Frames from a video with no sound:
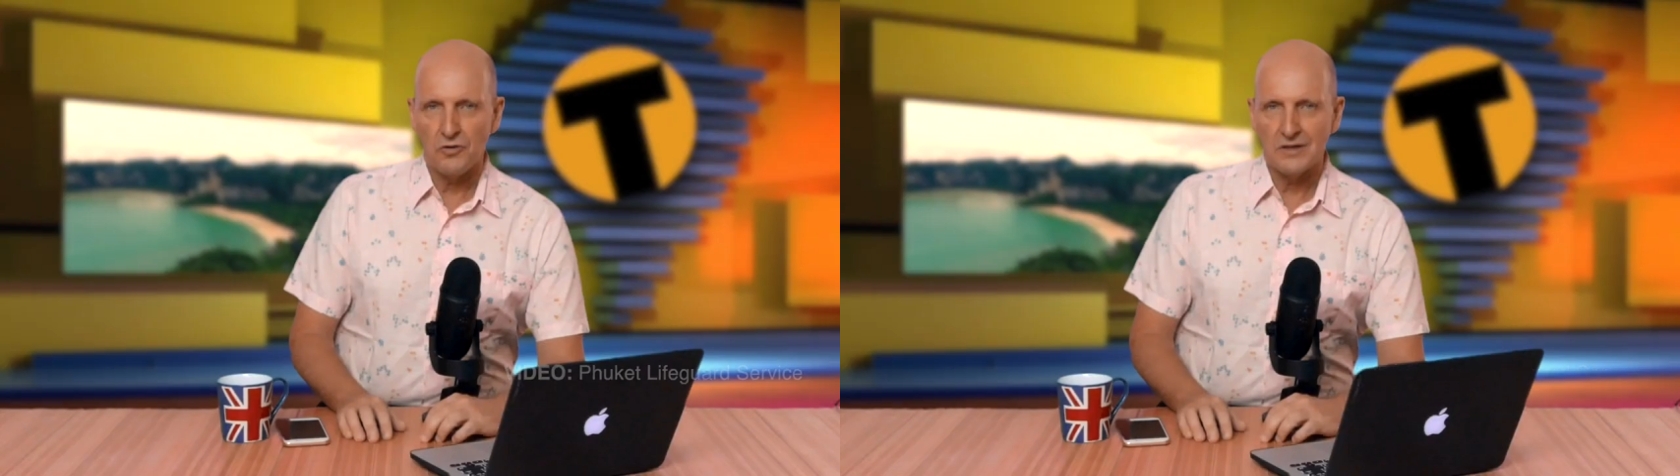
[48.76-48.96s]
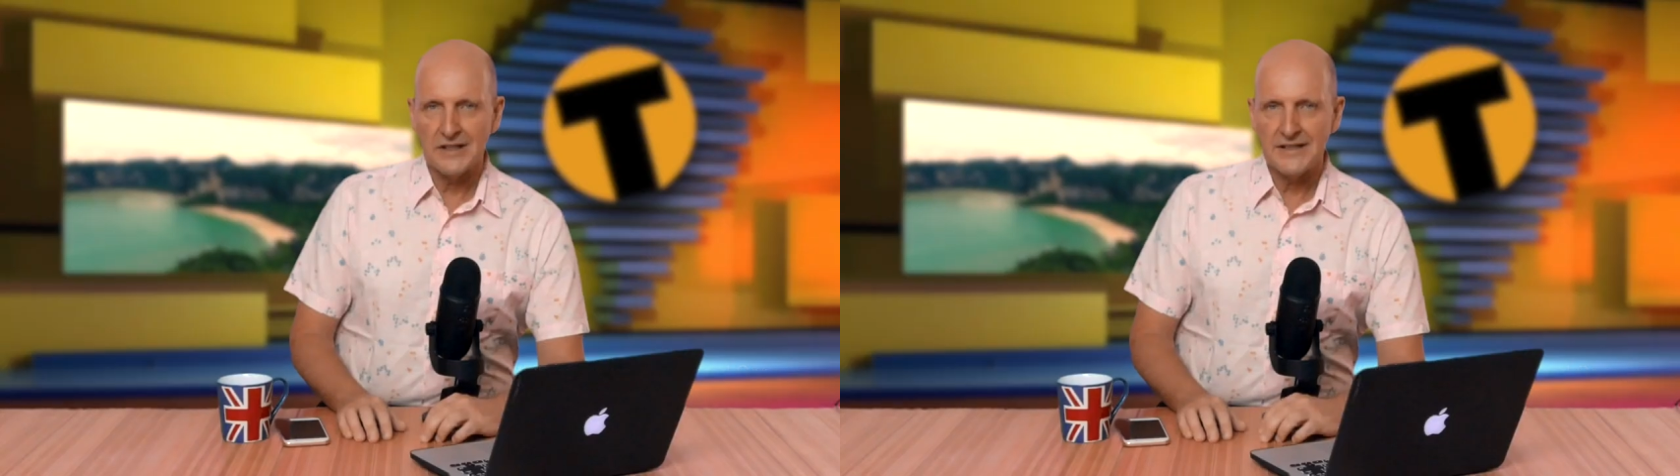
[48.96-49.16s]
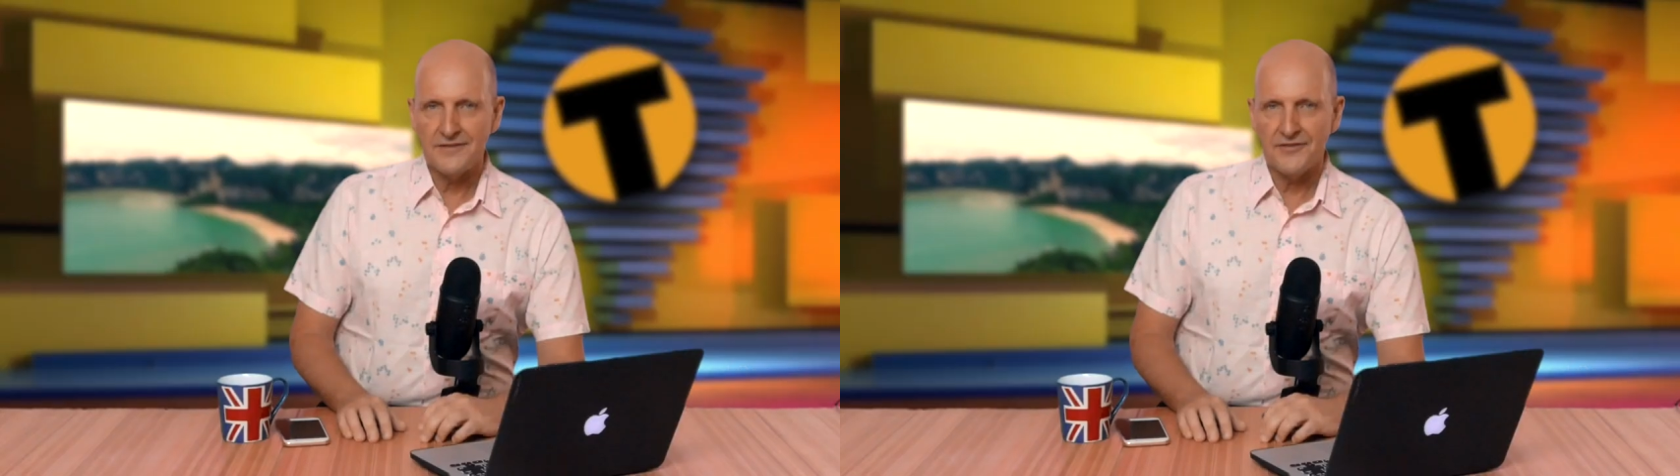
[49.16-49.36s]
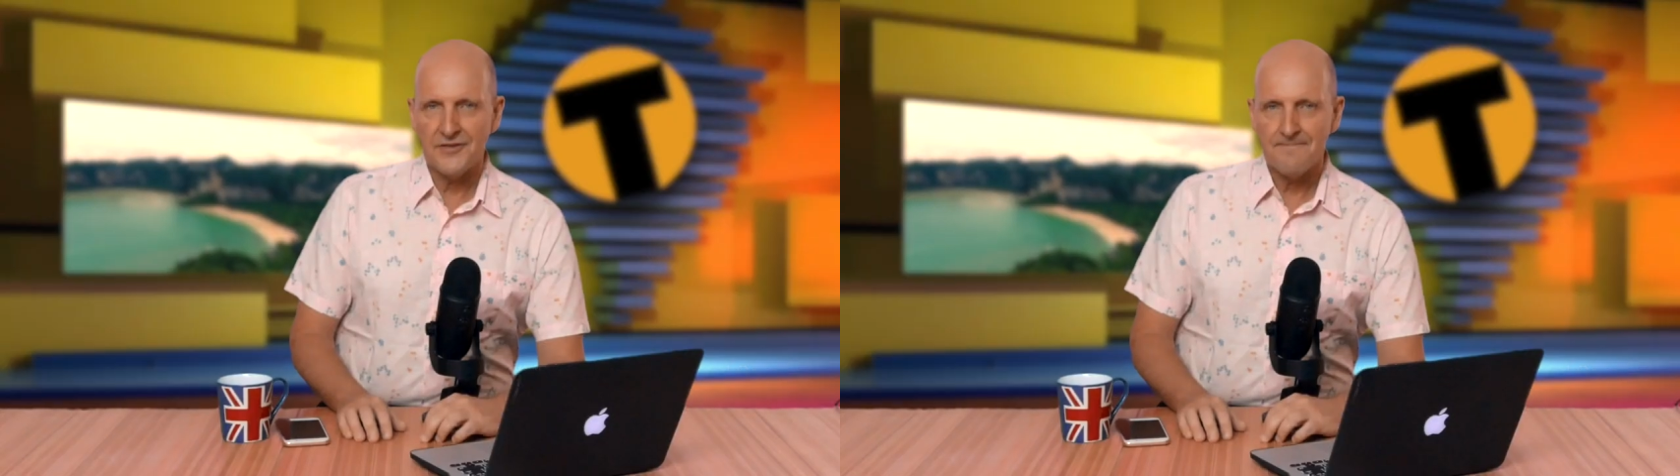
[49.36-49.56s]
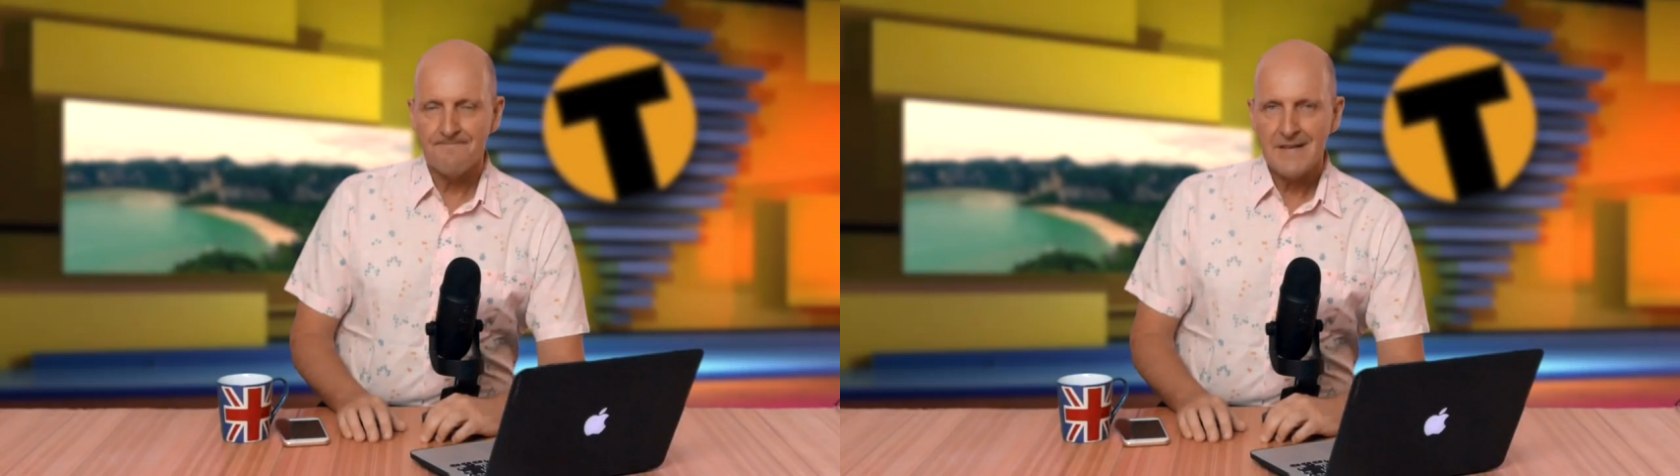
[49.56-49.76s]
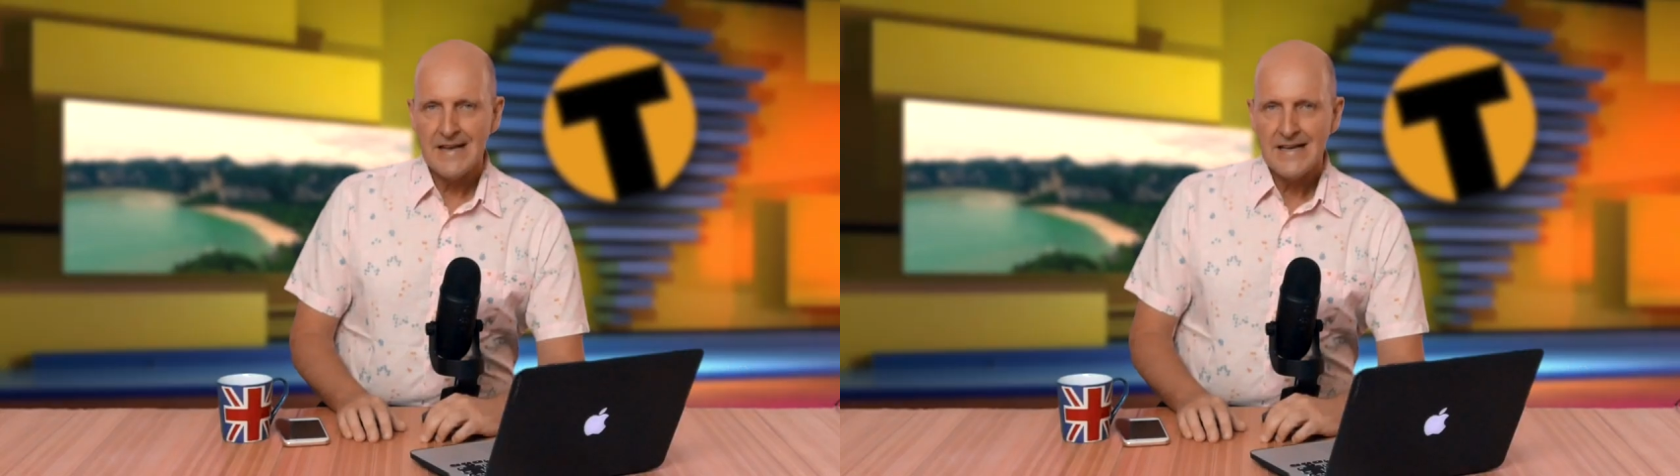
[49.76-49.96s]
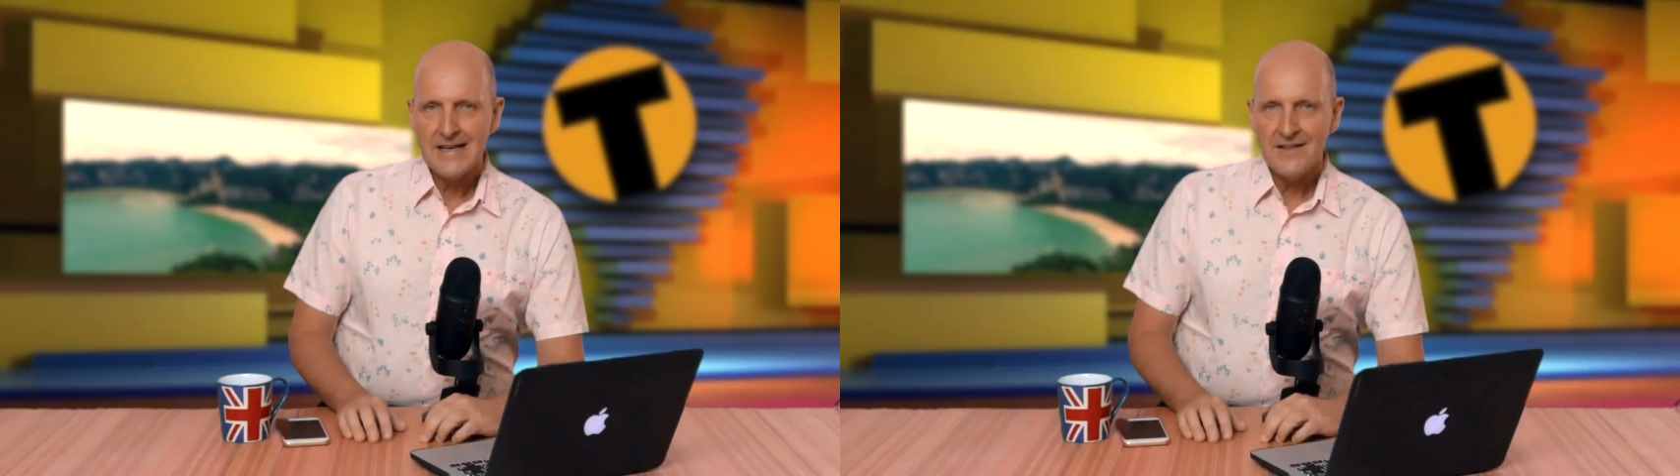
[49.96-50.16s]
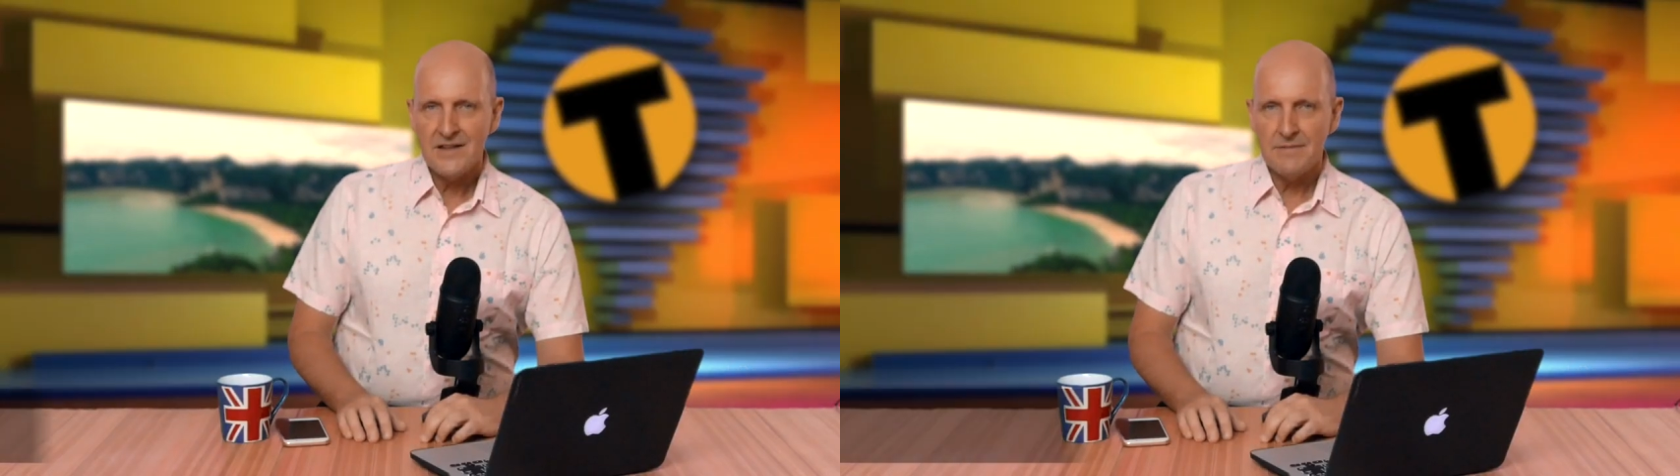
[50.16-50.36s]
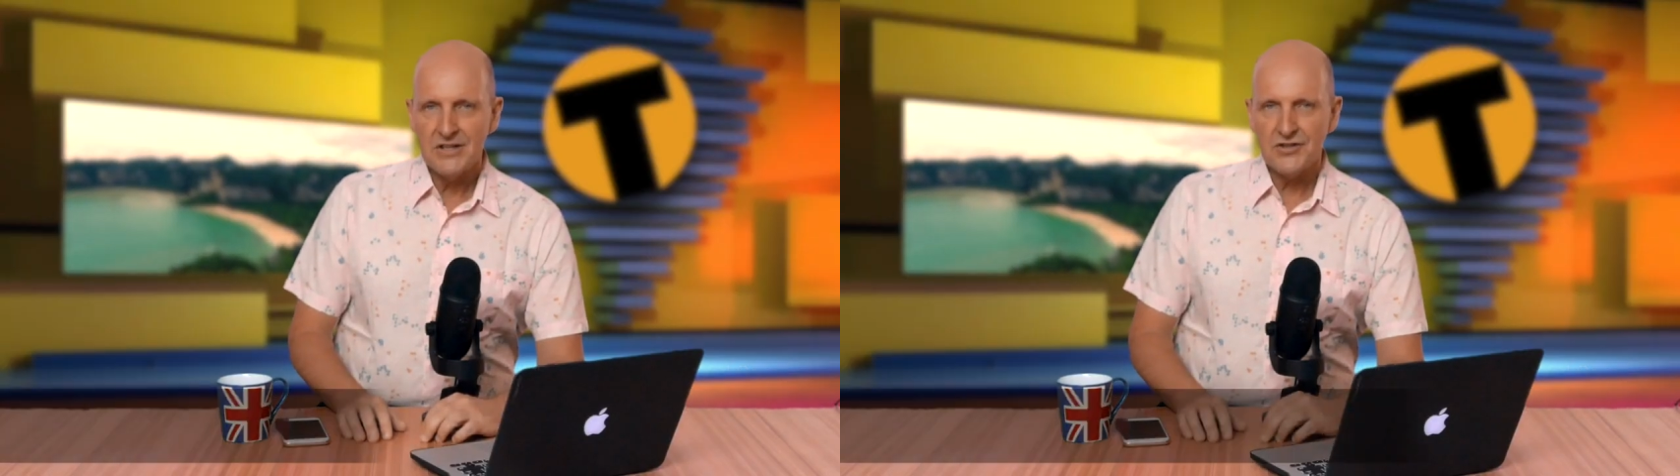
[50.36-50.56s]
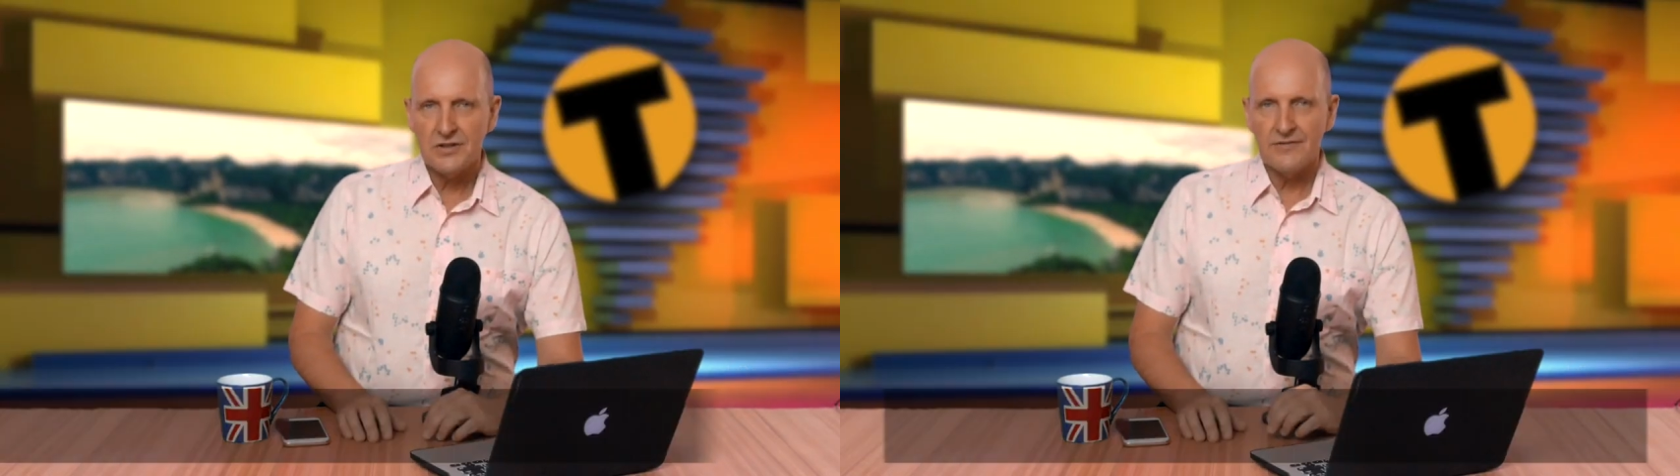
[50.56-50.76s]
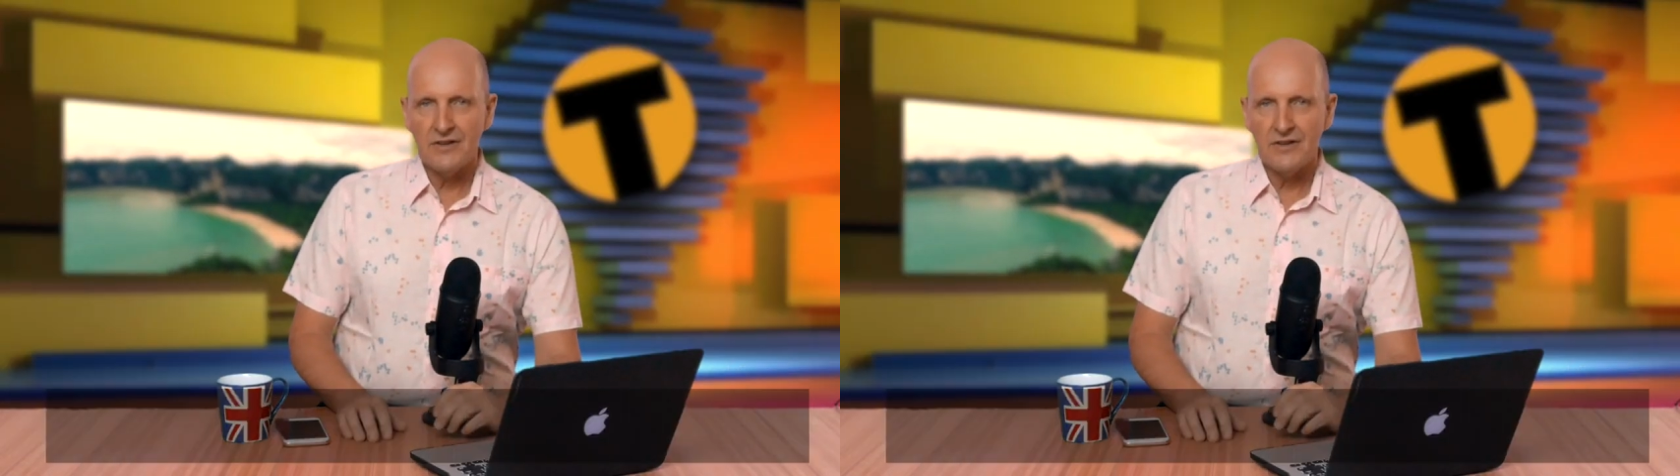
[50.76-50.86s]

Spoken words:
relief. The Ministry of